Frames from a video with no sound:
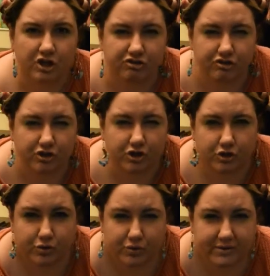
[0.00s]
Do
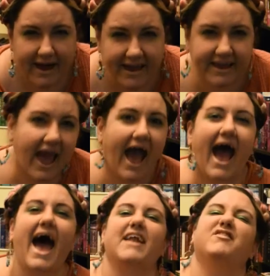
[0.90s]
you like
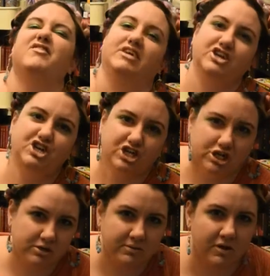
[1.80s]

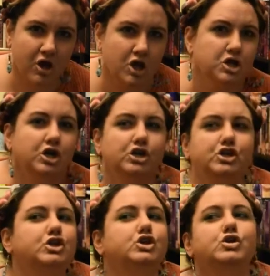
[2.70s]
adventure?
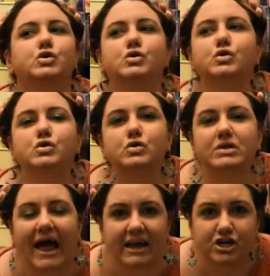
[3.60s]
Do you
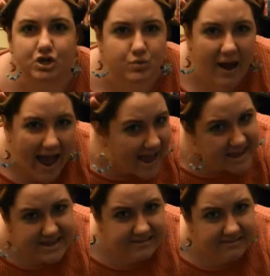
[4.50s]
like
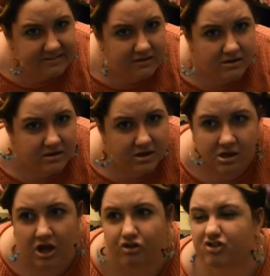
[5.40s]
dragons?
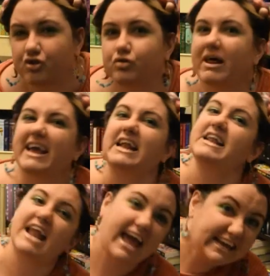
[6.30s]
Do you like
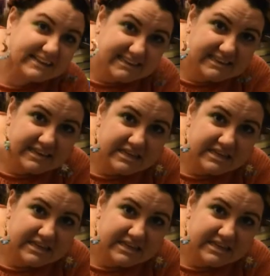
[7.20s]
knights?